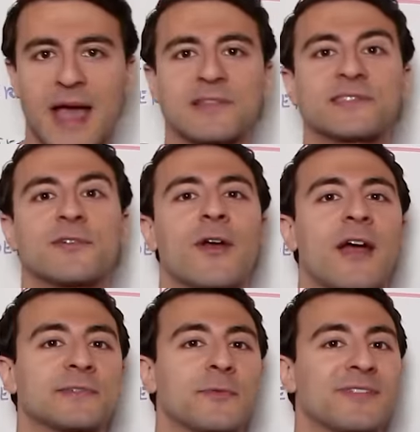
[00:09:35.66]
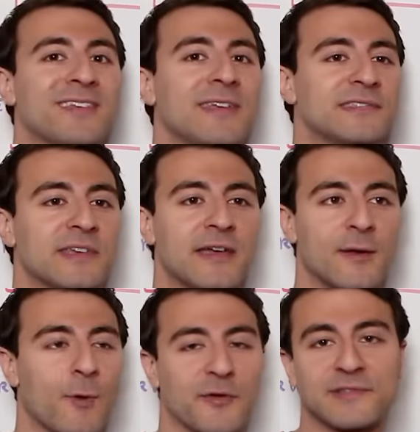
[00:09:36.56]
mastery or expertise,
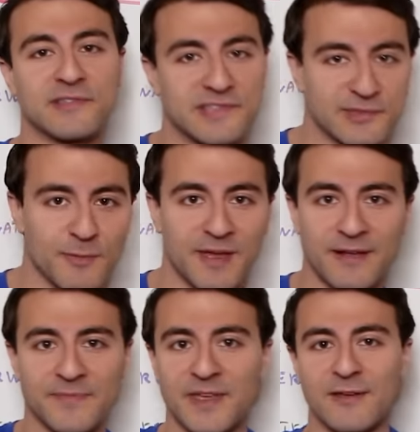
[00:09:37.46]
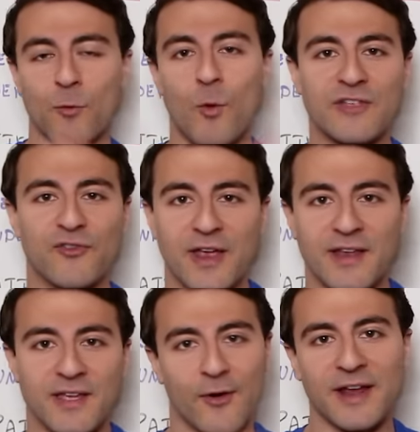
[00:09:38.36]
whether it's in swimming, weight
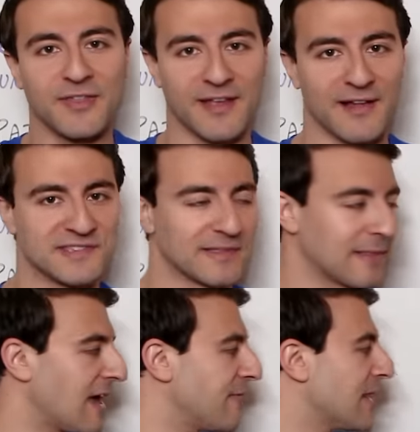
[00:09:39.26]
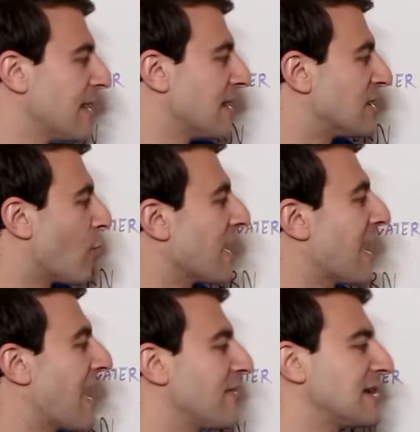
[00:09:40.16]
training, or anything else in life, you wanna
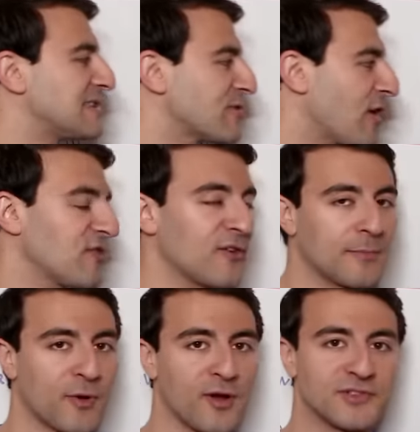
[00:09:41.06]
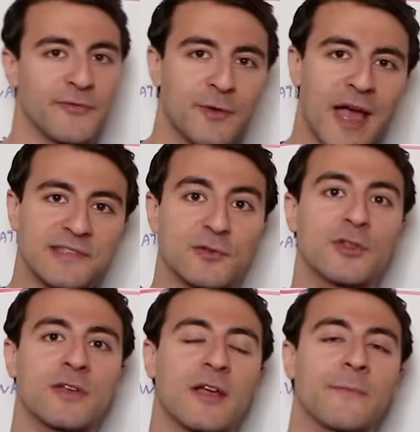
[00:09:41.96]
have a structured approach. So if you guys are
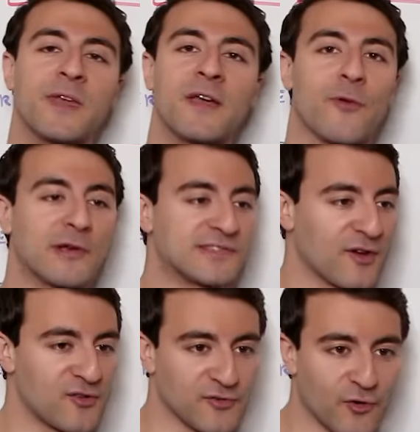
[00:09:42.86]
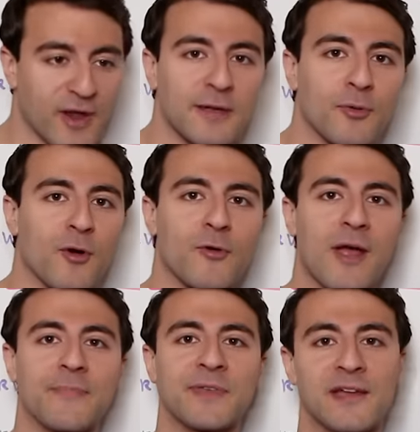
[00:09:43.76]
looking for a structured training program